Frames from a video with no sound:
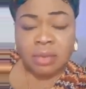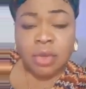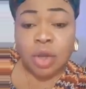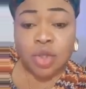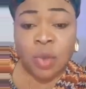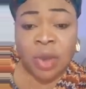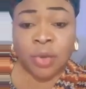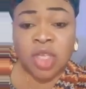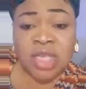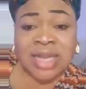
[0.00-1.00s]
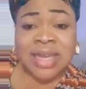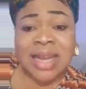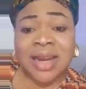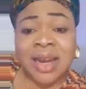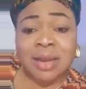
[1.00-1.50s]
Because when you not see any
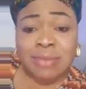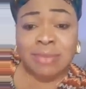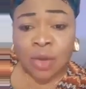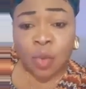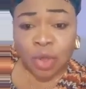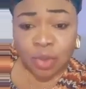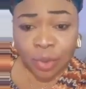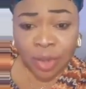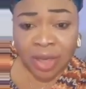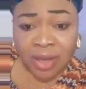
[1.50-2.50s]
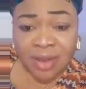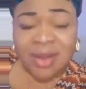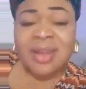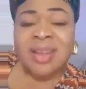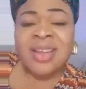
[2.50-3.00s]
other banyo wadori,
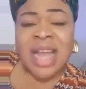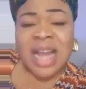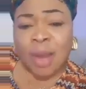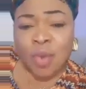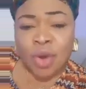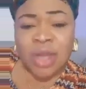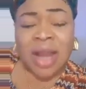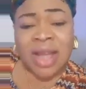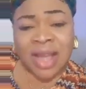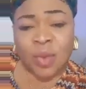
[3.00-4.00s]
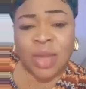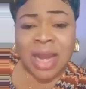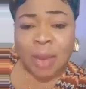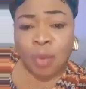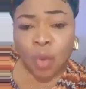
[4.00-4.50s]
we are
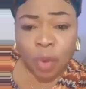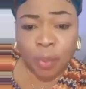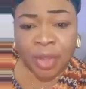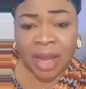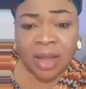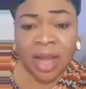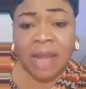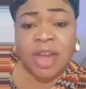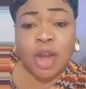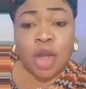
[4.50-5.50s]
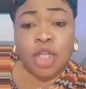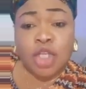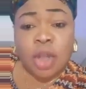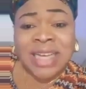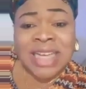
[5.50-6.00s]
mogobia. I have
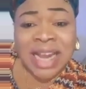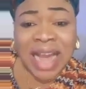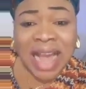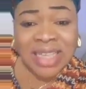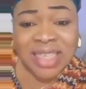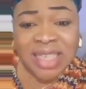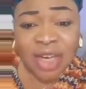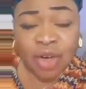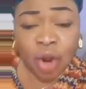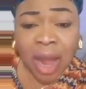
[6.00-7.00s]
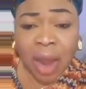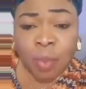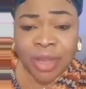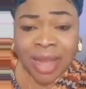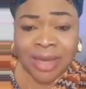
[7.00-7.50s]
customer in your car, any no
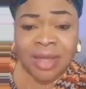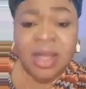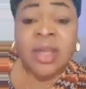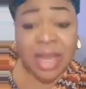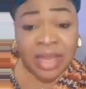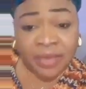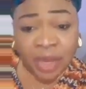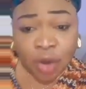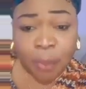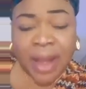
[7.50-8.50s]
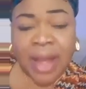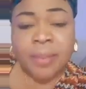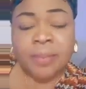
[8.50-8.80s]
amuyani, ya no ba.